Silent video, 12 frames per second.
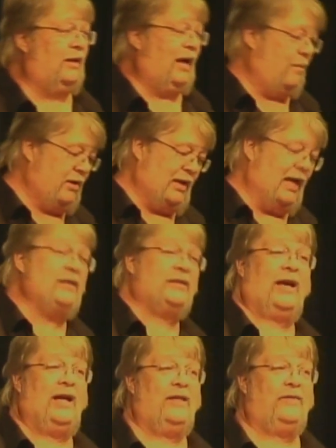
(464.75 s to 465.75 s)
I mean, I
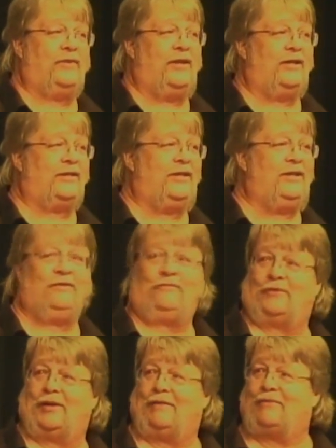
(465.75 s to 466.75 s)
tithe and I
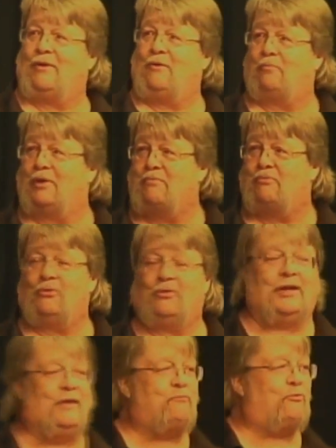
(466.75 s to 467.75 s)
give and I've helped people
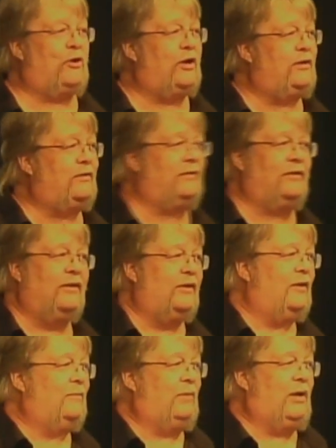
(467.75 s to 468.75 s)
and I've prayed. And
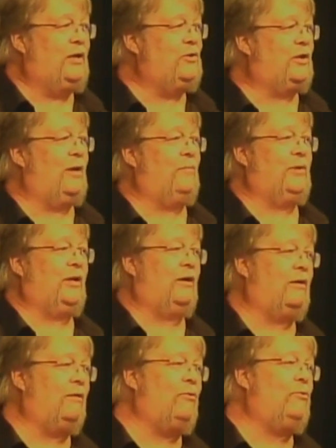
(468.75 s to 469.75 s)
man, you got me in a
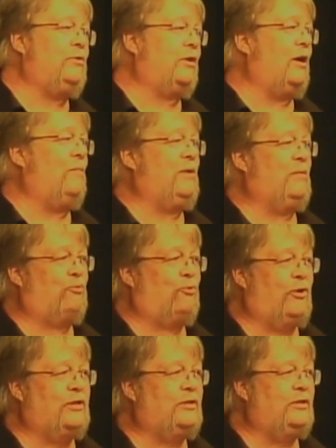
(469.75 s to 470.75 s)
hole. You got me in
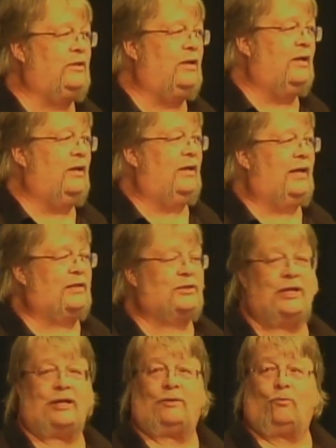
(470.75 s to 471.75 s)
prison. That
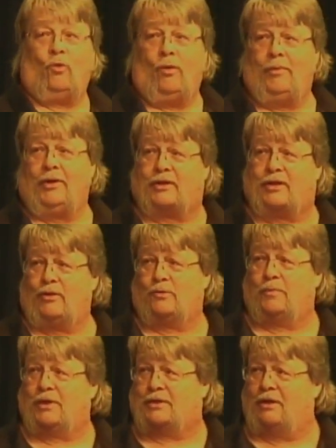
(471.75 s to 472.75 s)
stinking woman
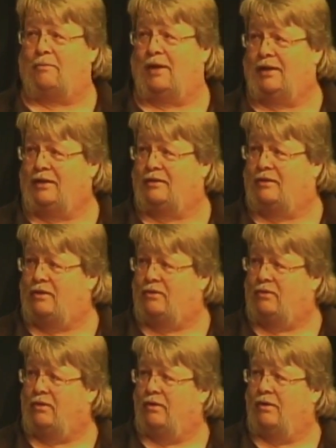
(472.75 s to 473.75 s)
accused me of something I didn't do.